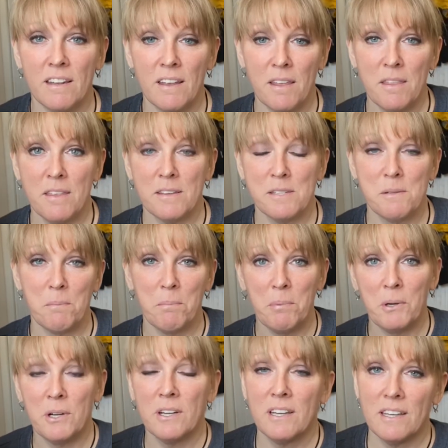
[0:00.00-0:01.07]
This
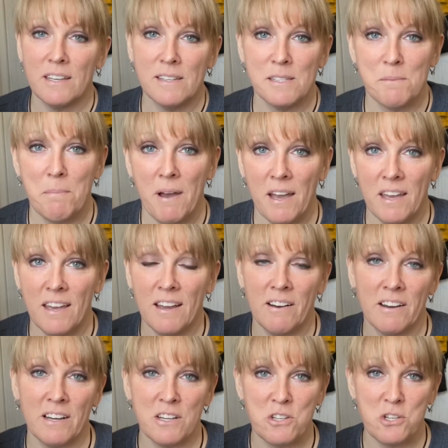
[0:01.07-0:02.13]
book is by
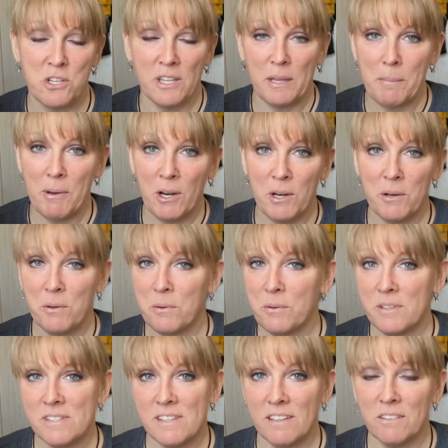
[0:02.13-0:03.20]
Erik Schlimmer, who
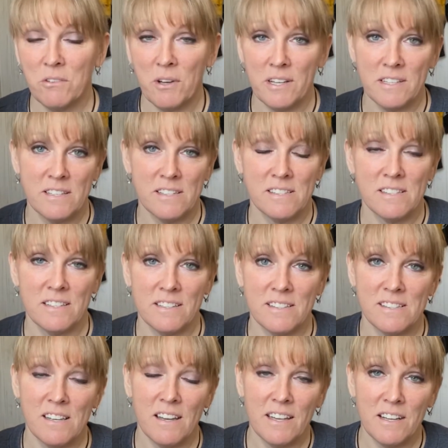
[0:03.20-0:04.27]
is a long
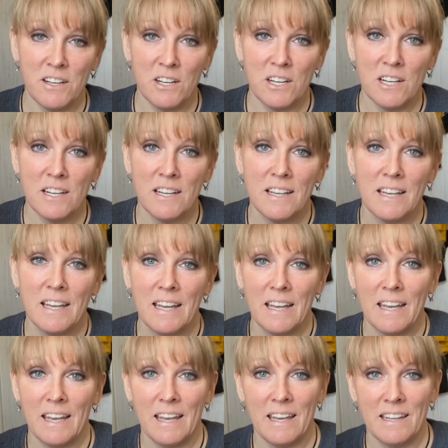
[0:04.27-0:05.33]
distance hiker
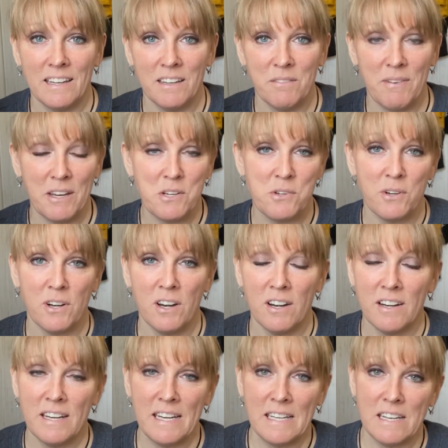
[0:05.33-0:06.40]
and
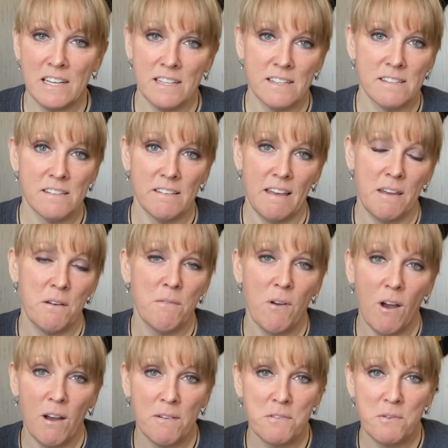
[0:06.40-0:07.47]
adventurer. He does a lot of
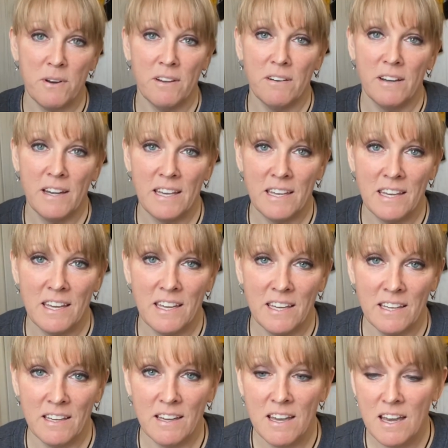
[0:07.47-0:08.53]
off-trail
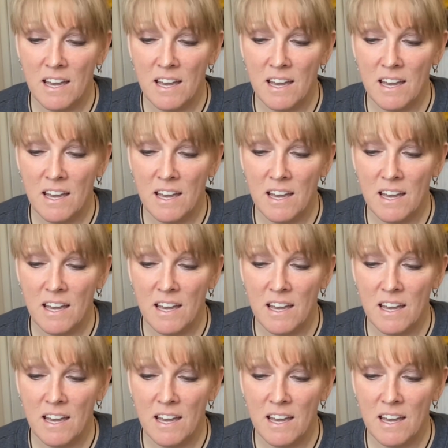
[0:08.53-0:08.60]
hiking.